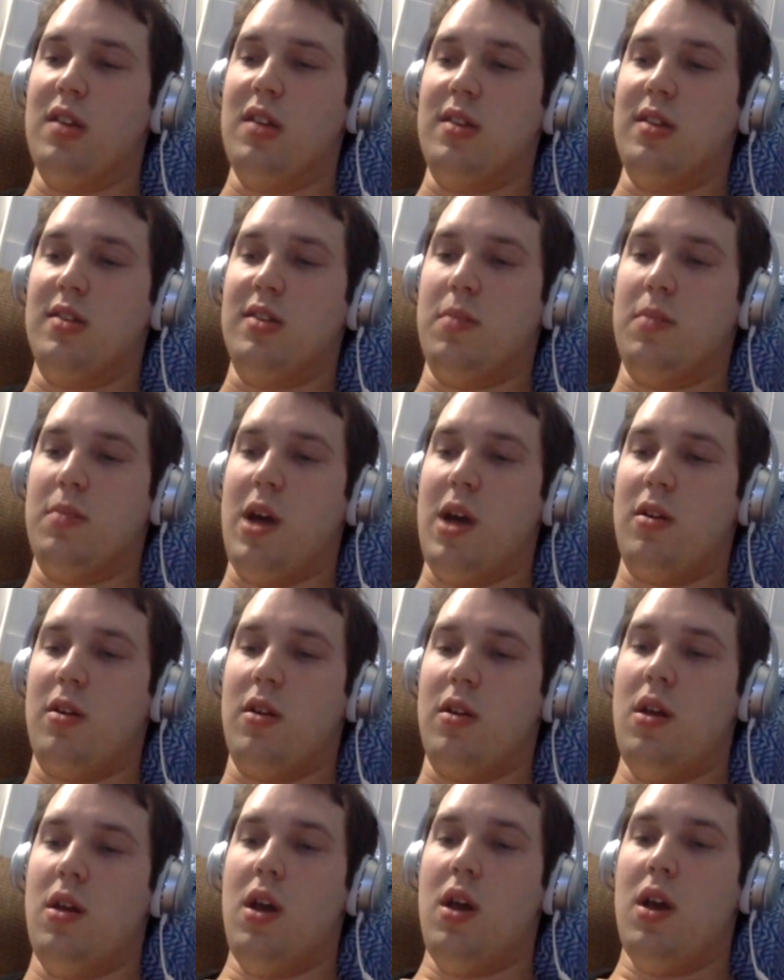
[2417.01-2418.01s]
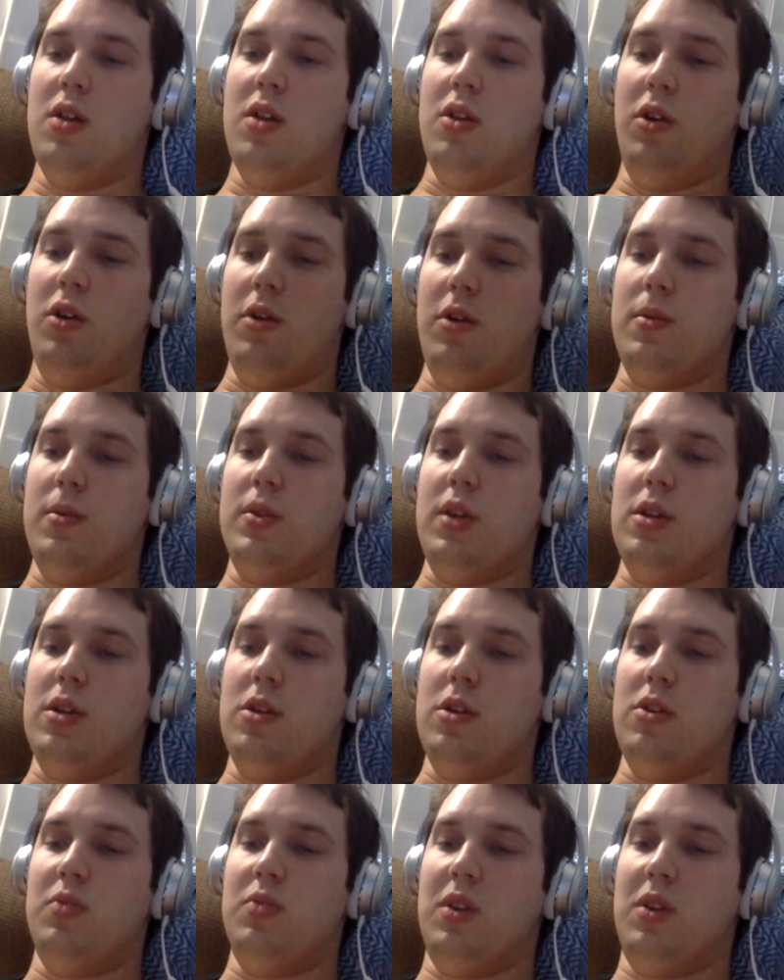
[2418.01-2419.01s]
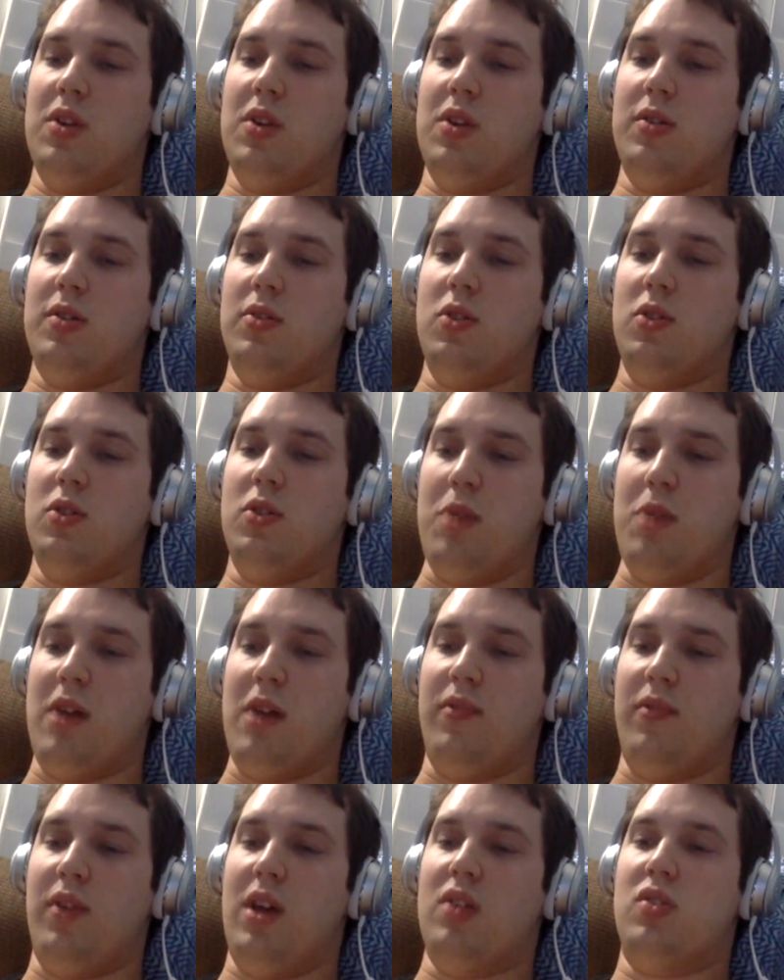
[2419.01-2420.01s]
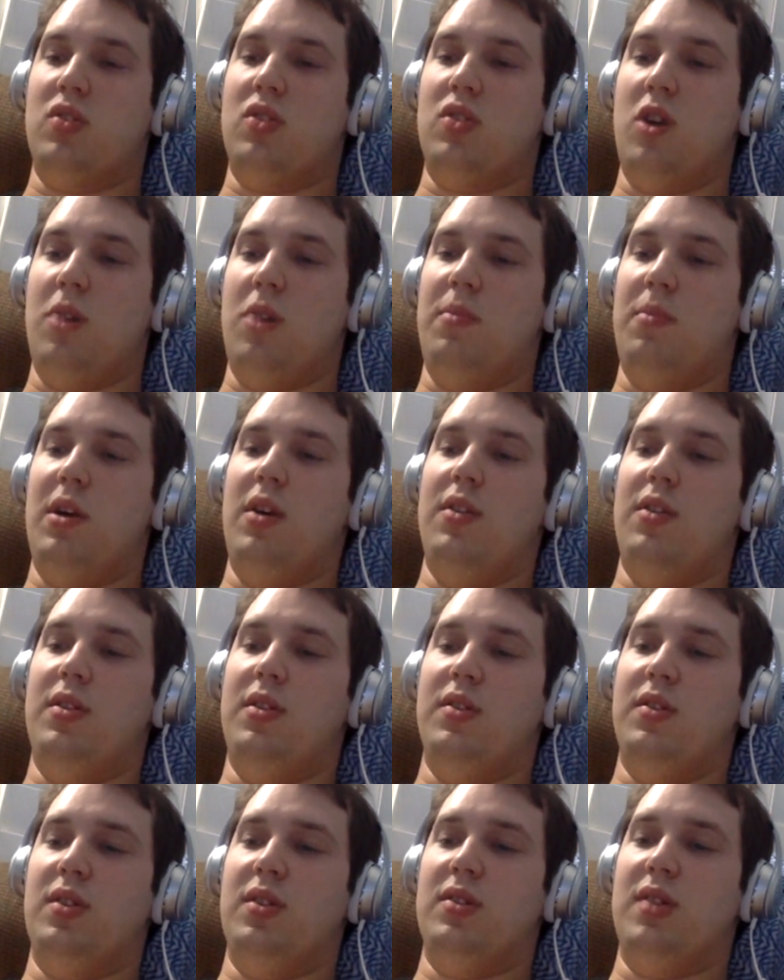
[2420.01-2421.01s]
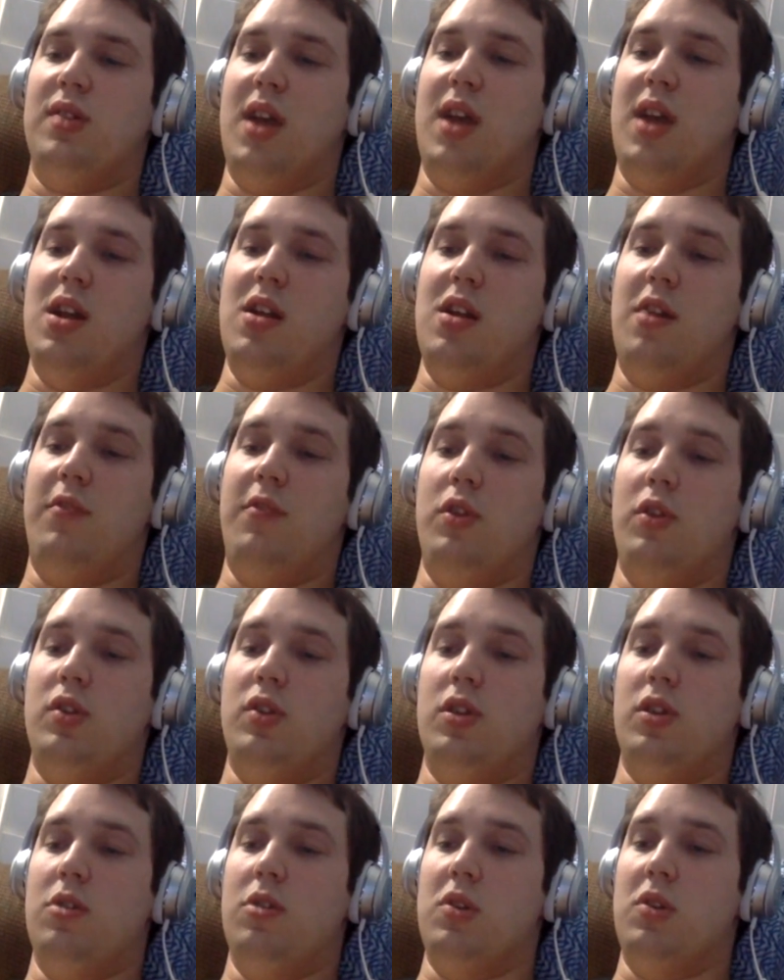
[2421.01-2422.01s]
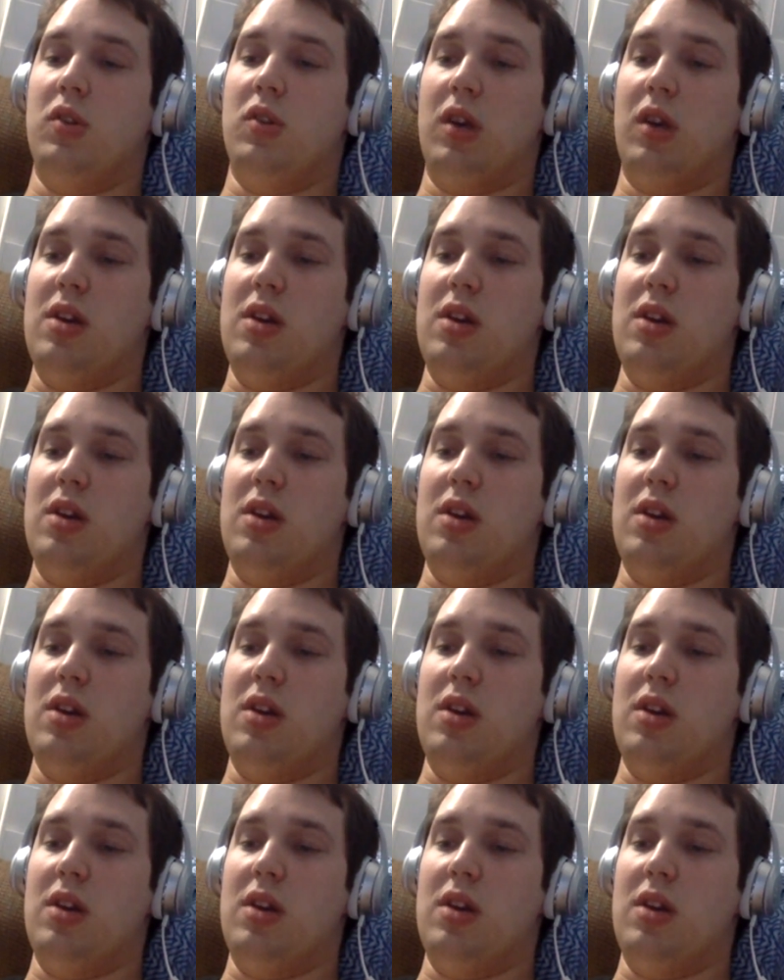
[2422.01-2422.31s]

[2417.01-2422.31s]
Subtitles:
It doesn't matter, and the only reason I know is because their douchebag fans talk about this has any influence on their music.